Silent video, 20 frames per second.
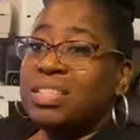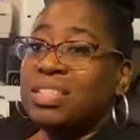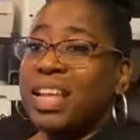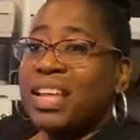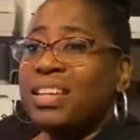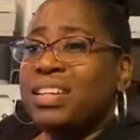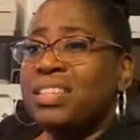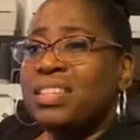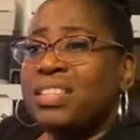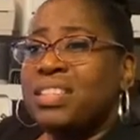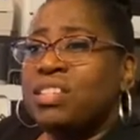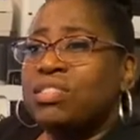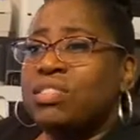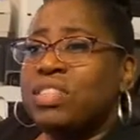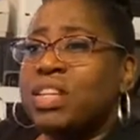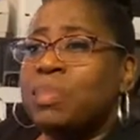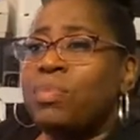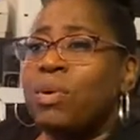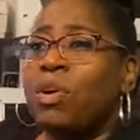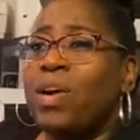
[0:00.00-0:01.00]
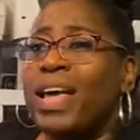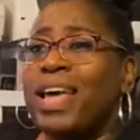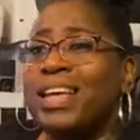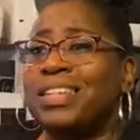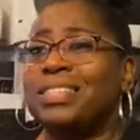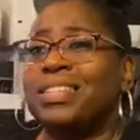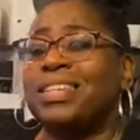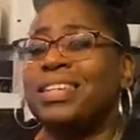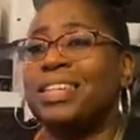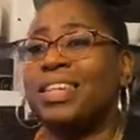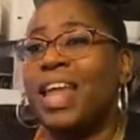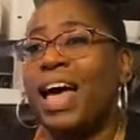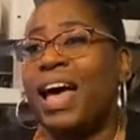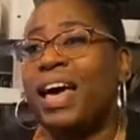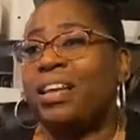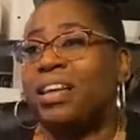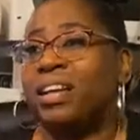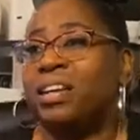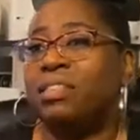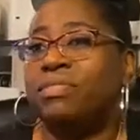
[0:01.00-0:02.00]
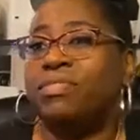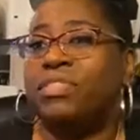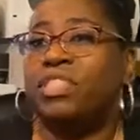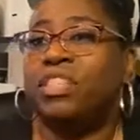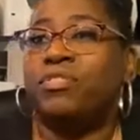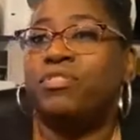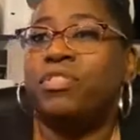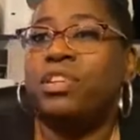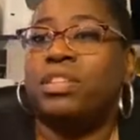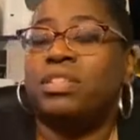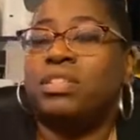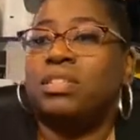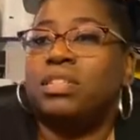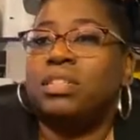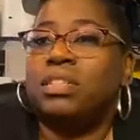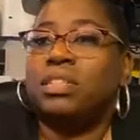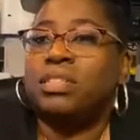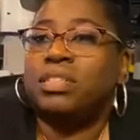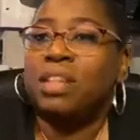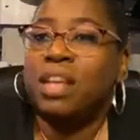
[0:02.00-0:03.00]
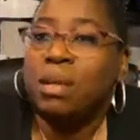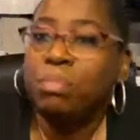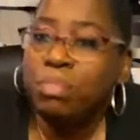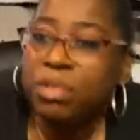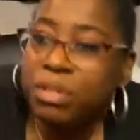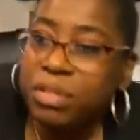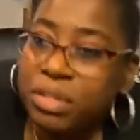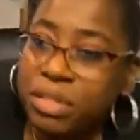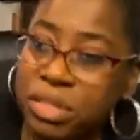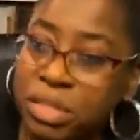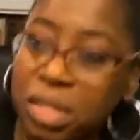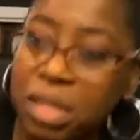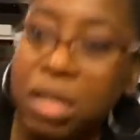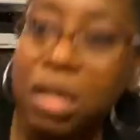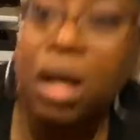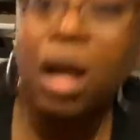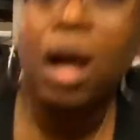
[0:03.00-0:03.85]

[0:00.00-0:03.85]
Stainless Steel Depot has a lot of different tumblers.